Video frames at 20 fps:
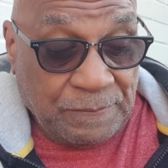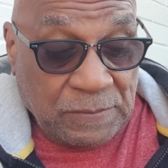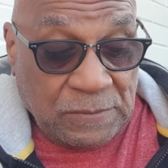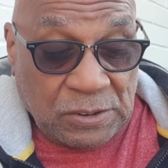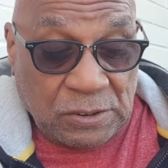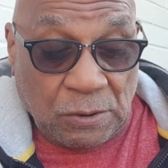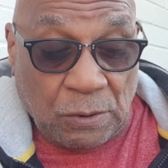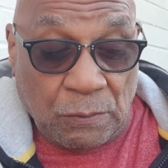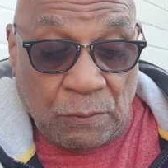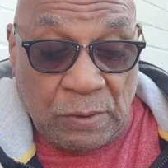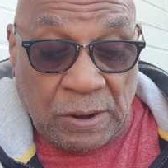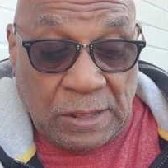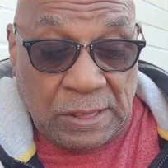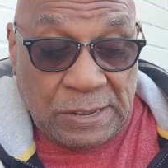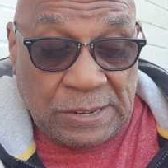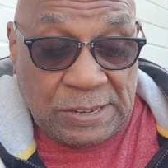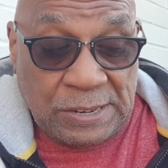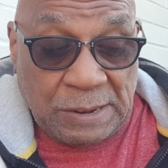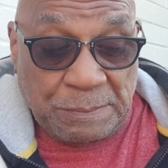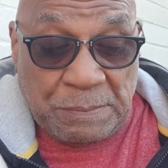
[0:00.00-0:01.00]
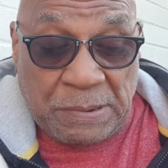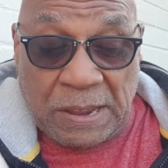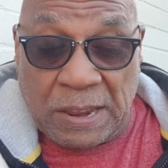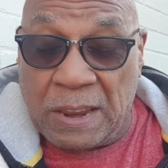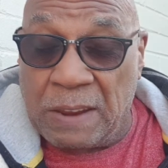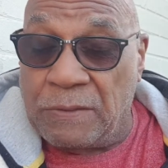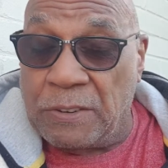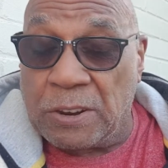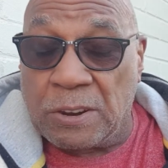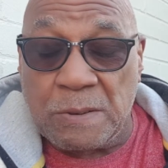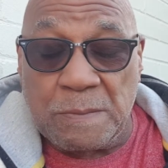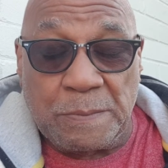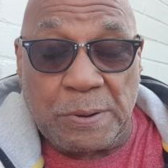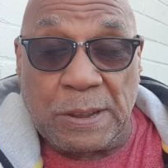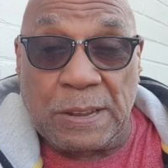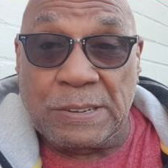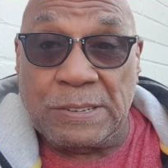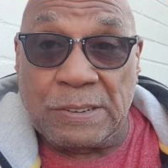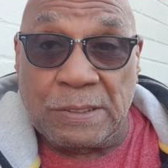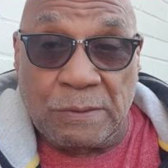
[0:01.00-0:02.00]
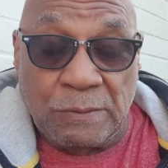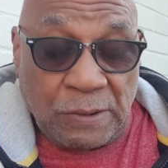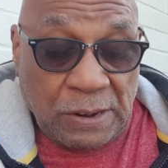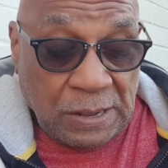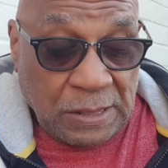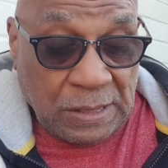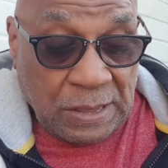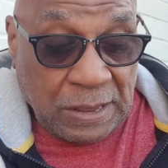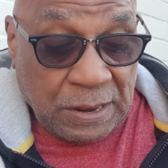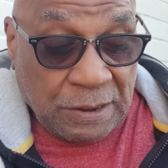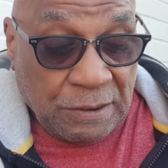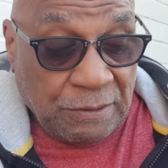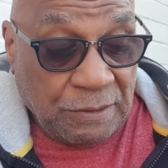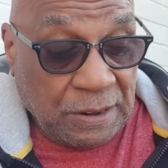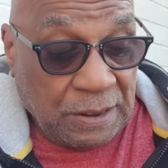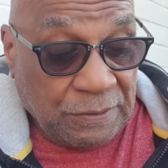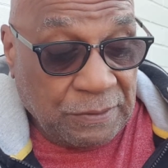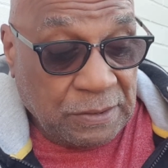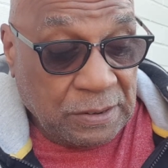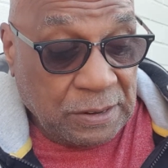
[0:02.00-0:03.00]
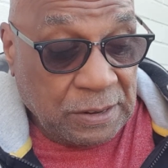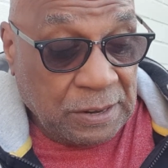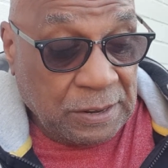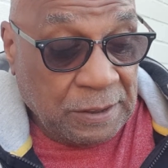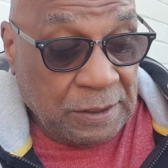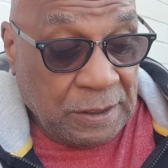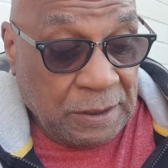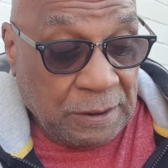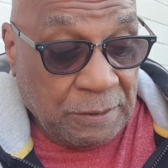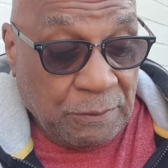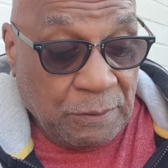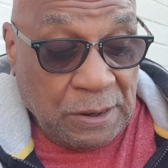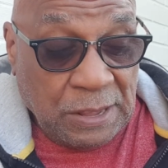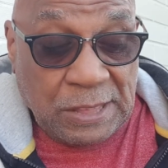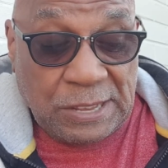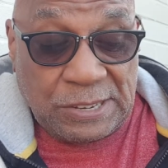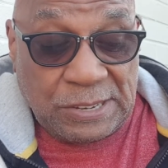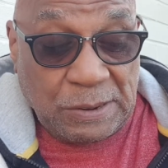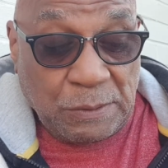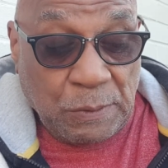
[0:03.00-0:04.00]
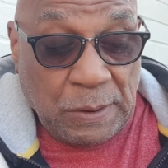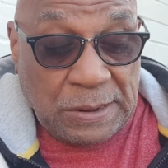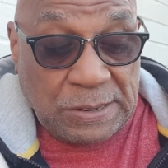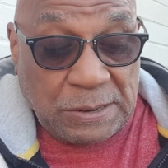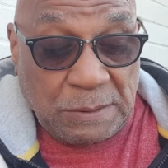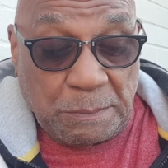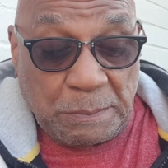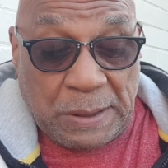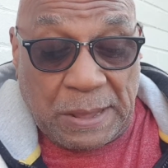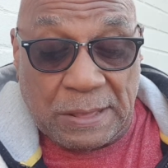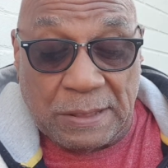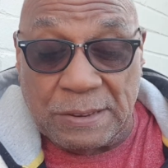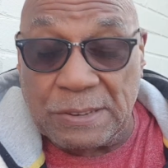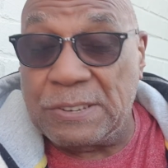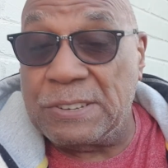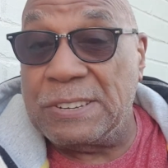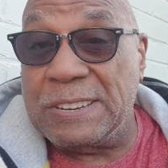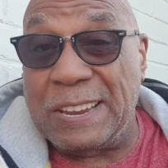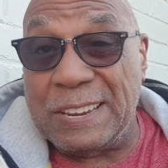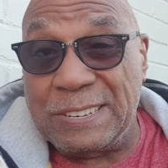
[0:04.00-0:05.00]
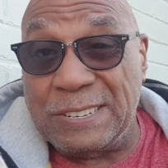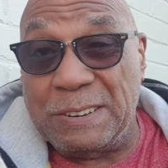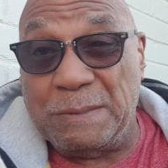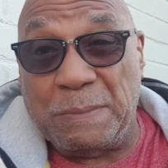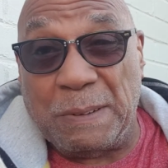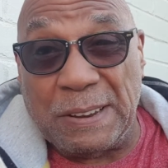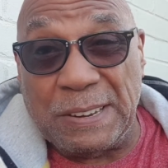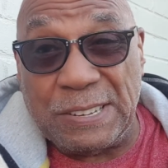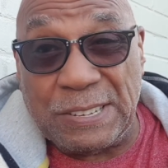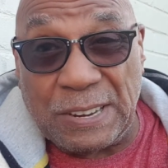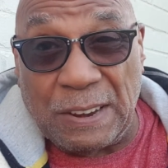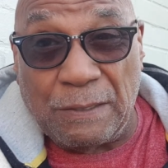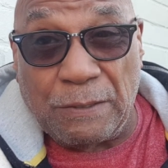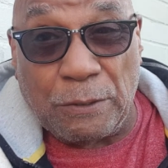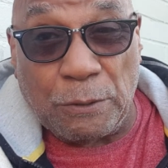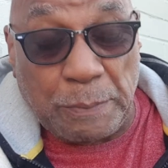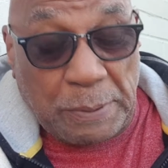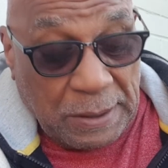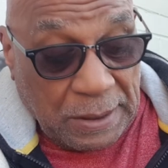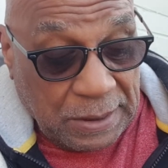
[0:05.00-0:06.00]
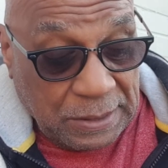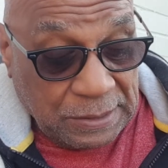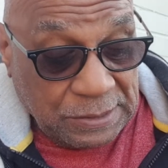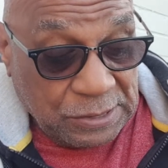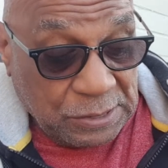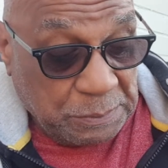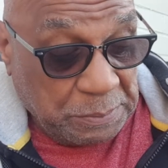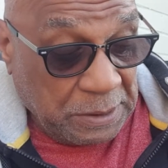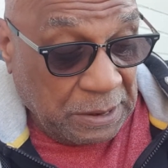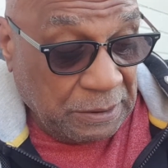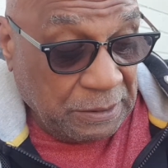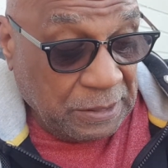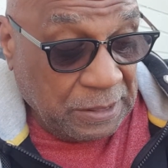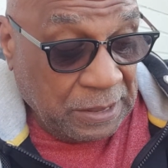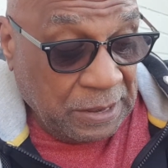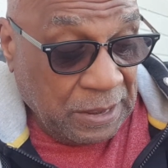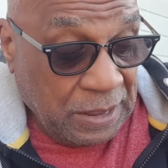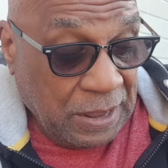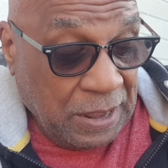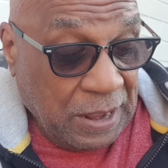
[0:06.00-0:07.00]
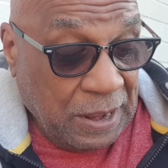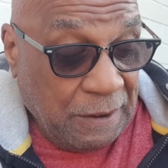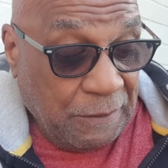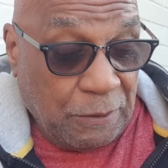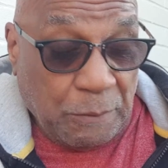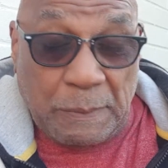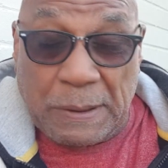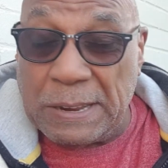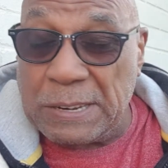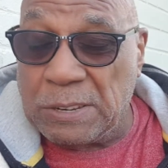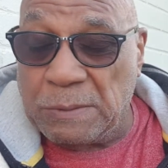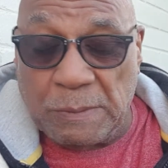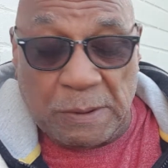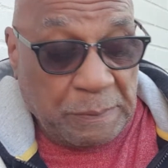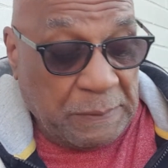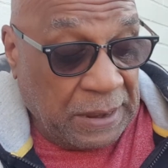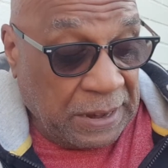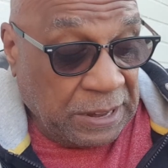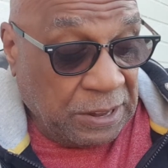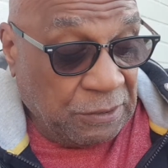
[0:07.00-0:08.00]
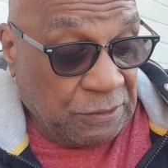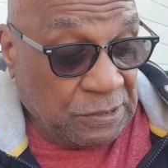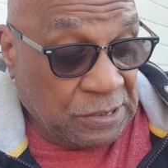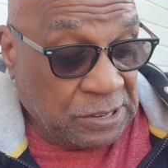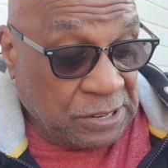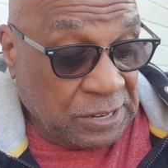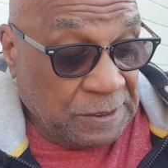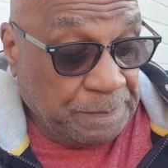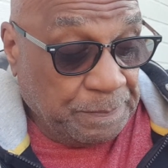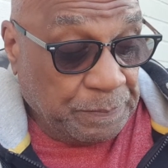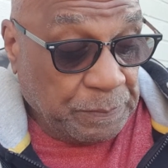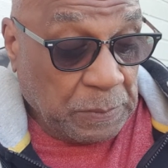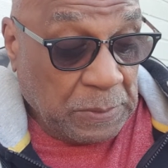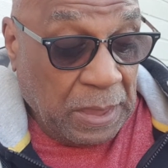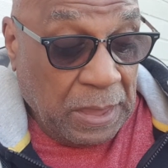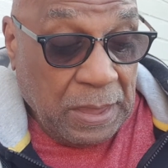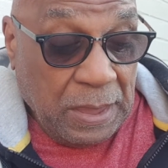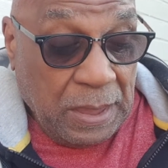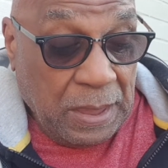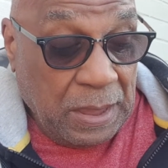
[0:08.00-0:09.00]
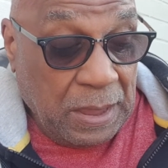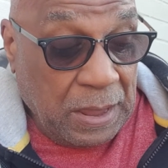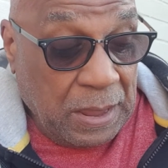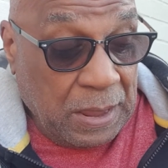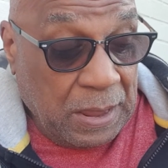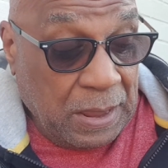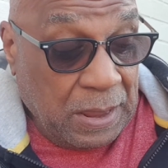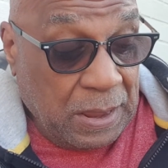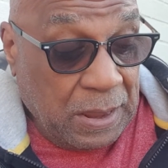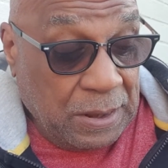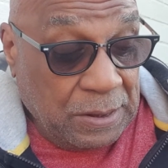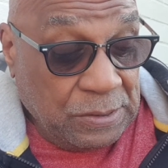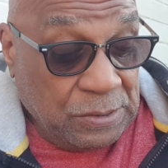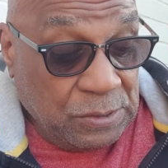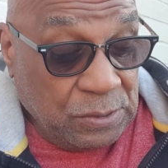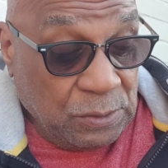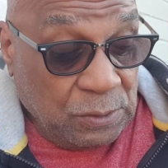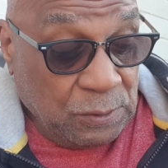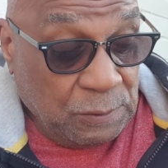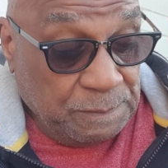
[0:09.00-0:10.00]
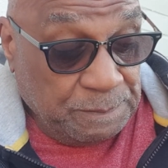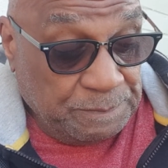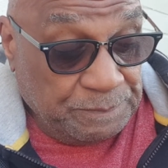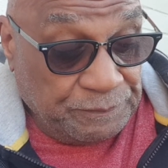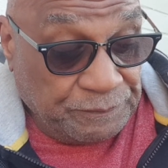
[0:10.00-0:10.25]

It's got realistic behavior compared to the real aircraft, realistic weight and balance tested by several pilots apparently for maximum accuracy. So